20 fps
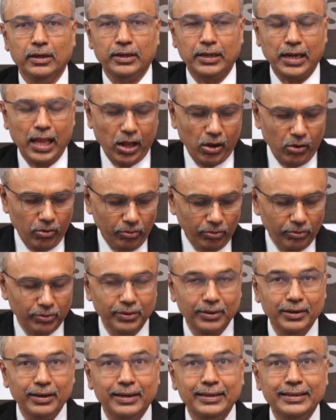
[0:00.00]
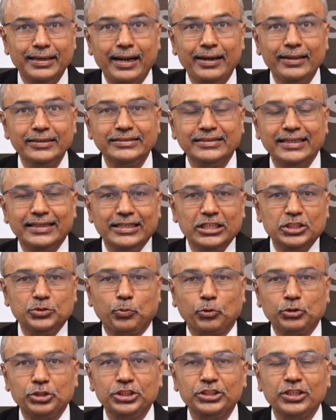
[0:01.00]
Now let us see this
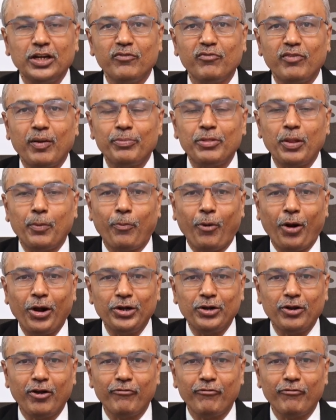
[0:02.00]
position from the point